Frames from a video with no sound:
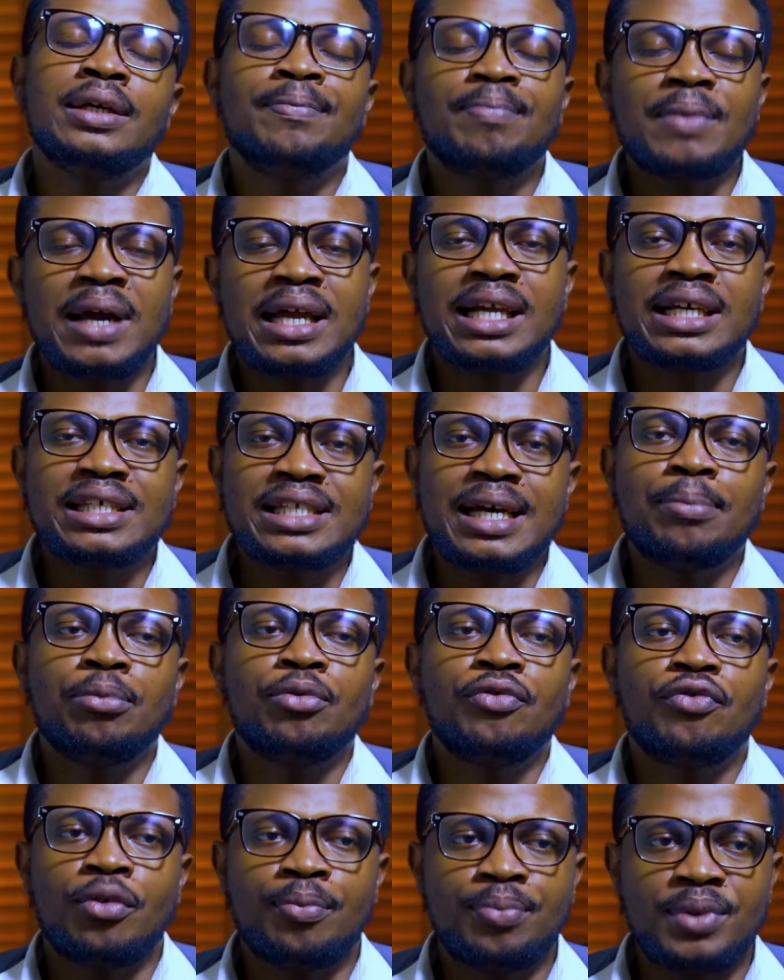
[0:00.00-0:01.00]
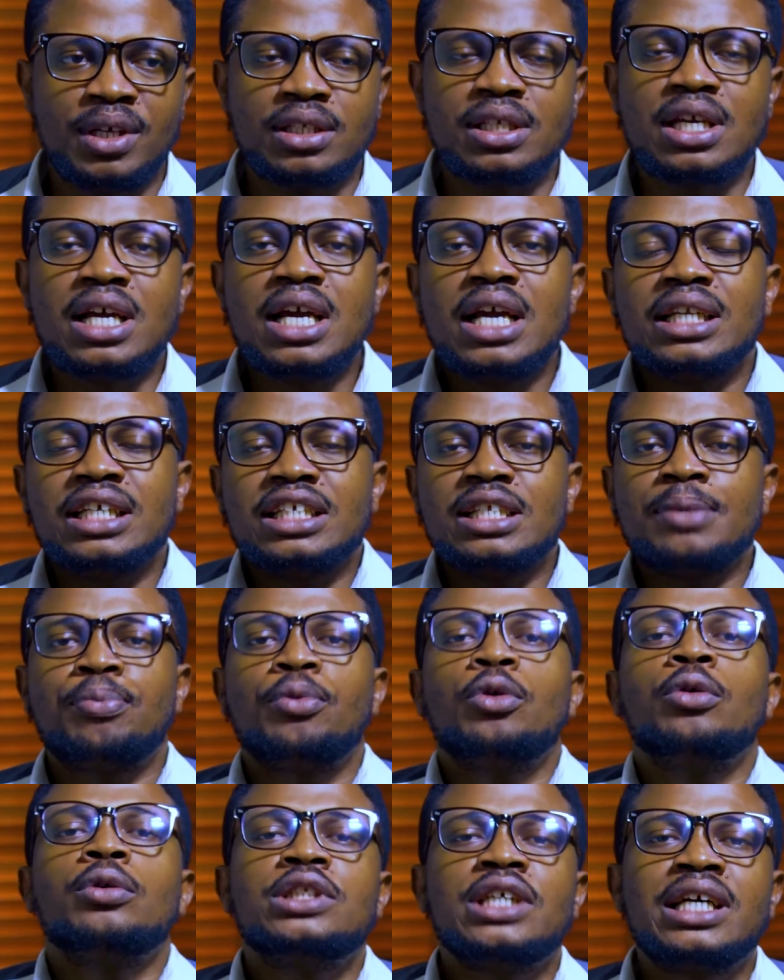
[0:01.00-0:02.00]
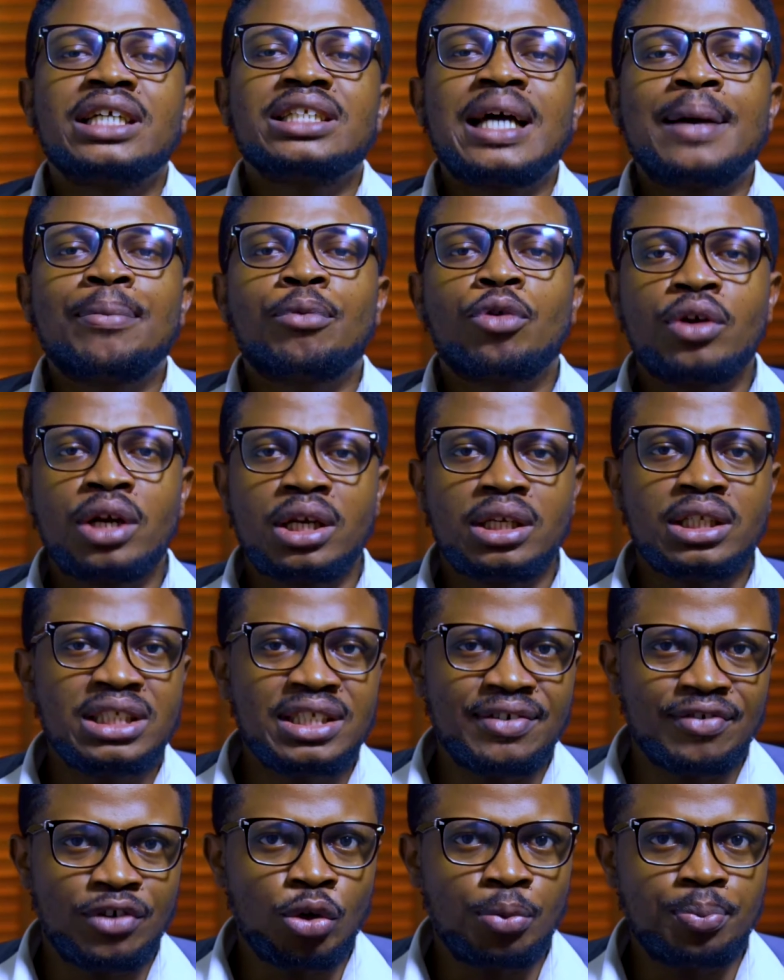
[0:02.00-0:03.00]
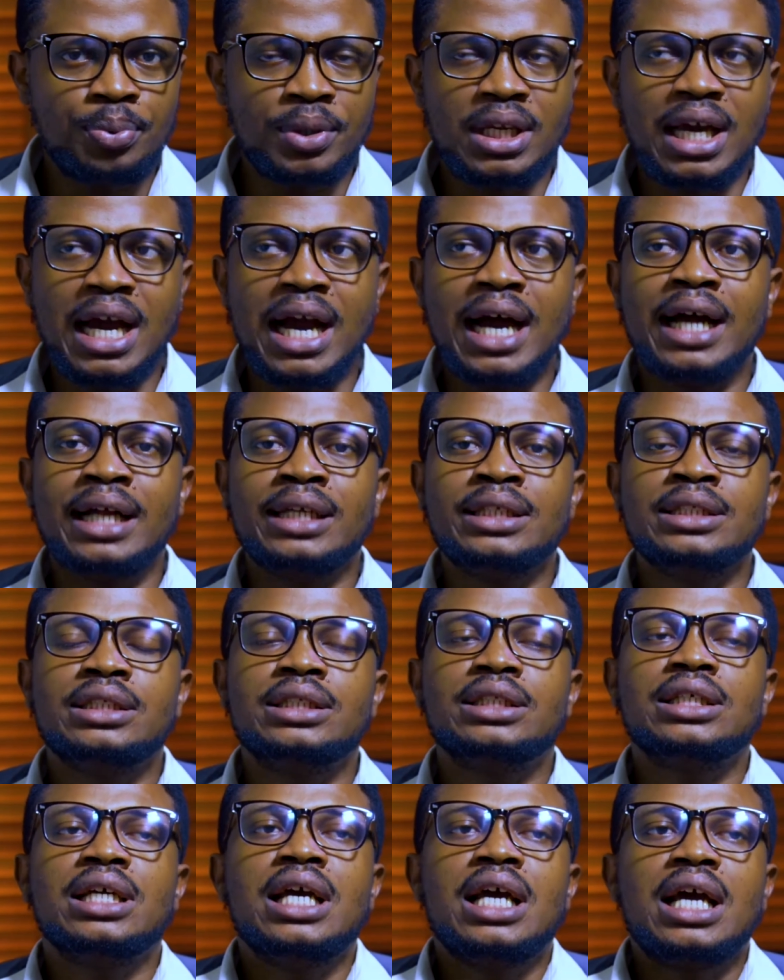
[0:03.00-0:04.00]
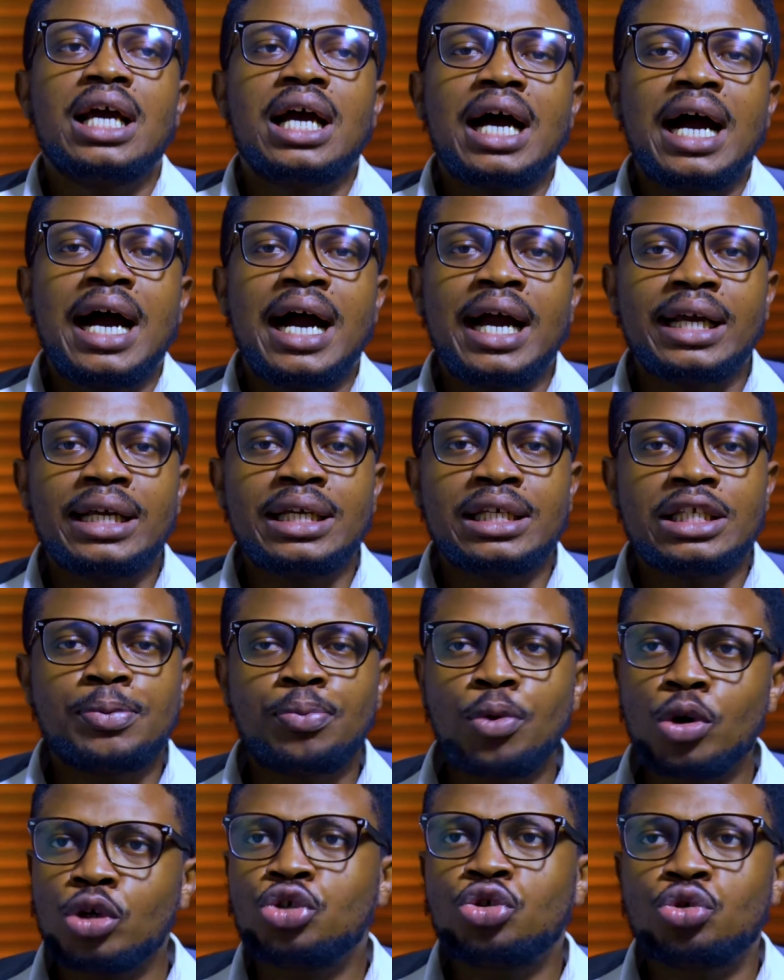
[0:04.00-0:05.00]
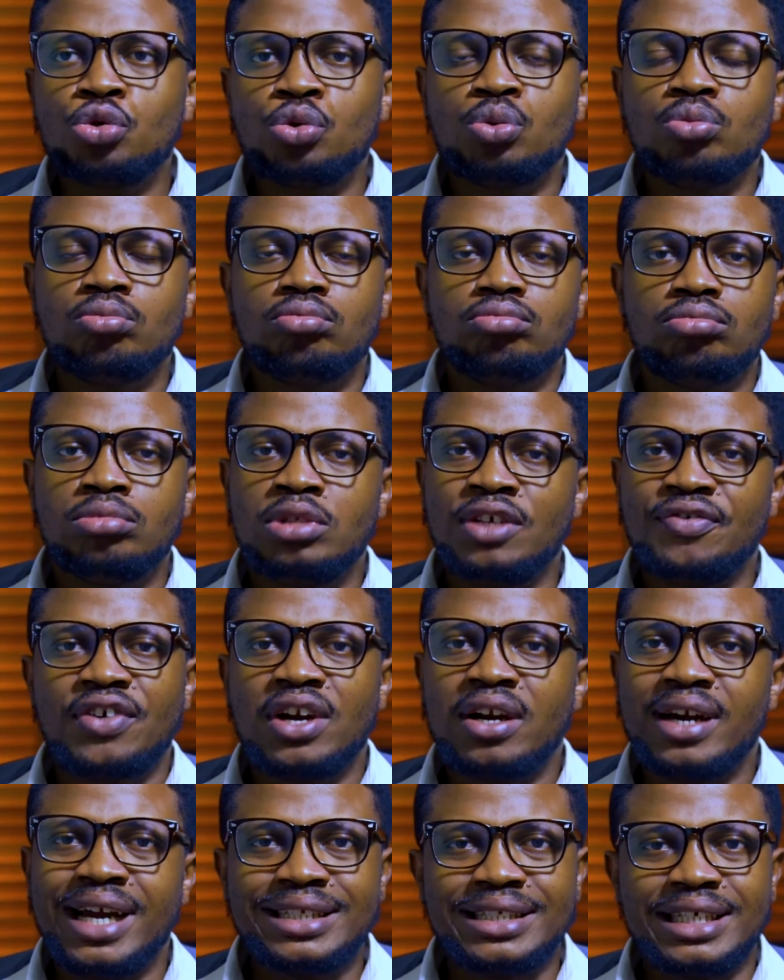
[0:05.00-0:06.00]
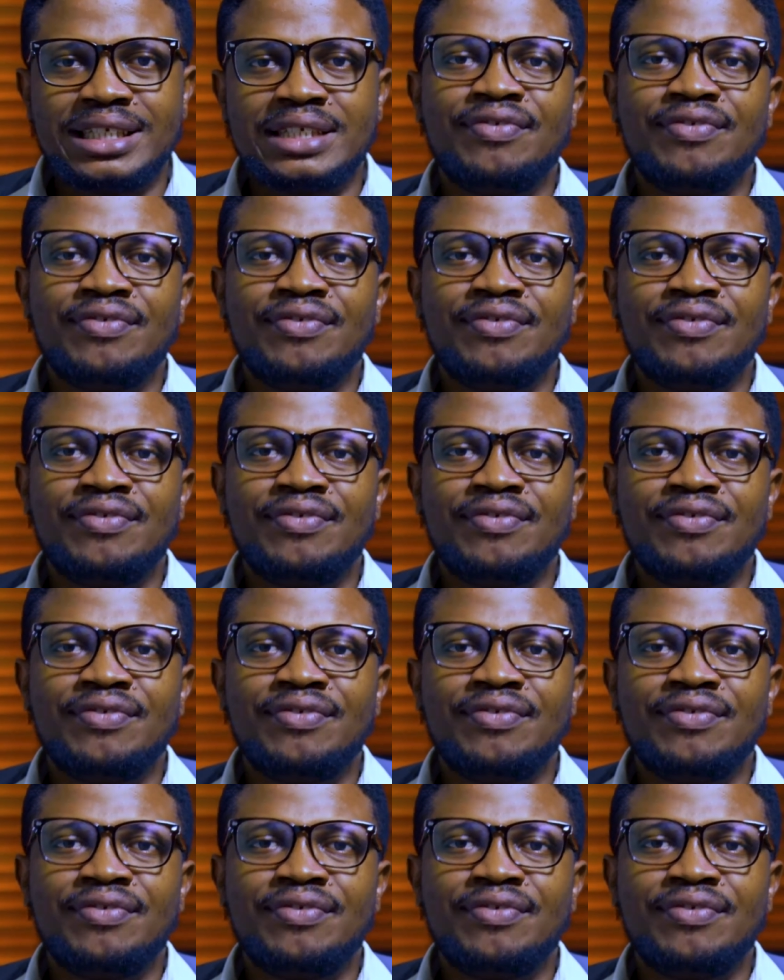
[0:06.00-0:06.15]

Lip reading: an example from this. There's a project I'm currently developing, and I spoke to different writers.